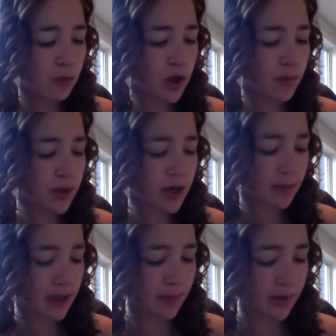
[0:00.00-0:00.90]
And what I'm putting
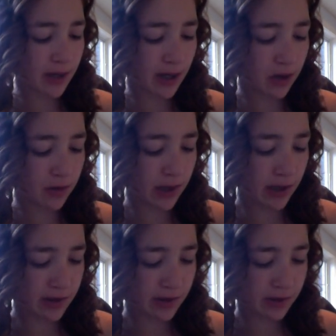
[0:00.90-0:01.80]
on my lips right now
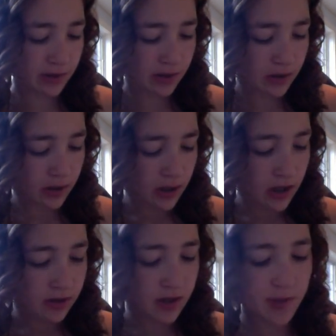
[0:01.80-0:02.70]
is
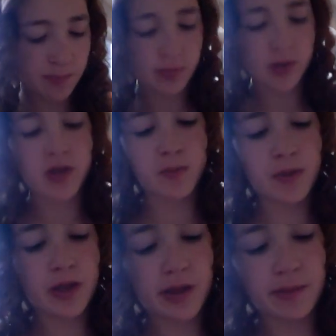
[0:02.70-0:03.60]
this Burt's
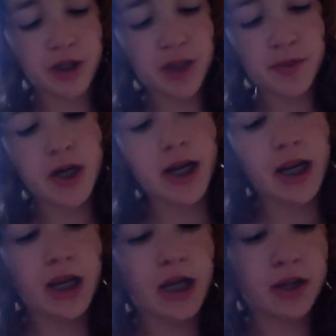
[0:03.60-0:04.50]
Bees Lip Shimmer
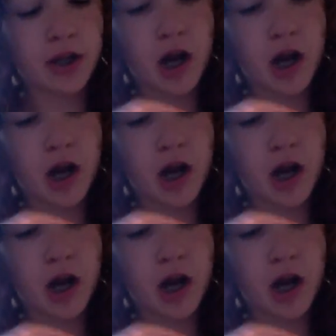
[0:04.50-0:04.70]
in the